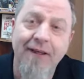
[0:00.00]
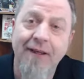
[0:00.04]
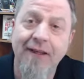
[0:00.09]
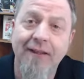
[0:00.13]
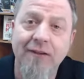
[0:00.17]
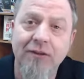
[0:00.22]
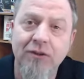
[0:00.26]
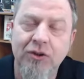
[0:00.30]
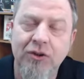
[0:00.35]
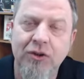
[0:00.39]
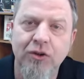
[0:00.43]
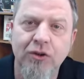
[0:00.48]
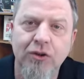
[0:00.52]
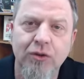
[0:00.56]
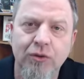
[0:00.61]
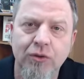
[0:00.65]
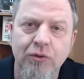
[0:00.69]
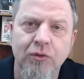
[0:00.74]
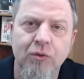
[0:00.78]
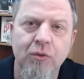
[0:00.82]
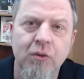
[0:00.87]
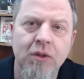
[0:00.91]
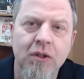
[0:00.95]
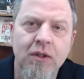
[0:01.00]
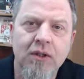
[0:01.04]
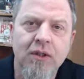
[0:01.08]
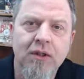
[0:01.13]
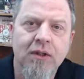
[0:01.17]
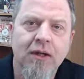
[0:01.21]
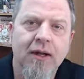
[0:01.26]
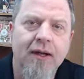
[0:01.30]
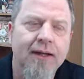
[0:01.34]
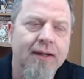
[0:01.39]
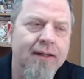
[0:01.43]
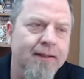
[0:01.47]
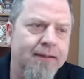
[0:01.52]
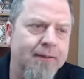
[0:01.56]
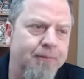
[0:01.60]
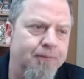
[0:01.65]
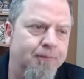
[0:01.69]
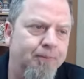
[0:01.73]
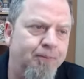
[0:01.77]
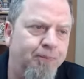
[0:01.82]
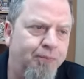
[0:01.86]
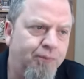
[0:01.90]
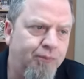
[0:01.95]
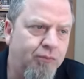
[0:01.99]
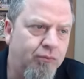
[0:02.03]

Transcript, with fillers: into um,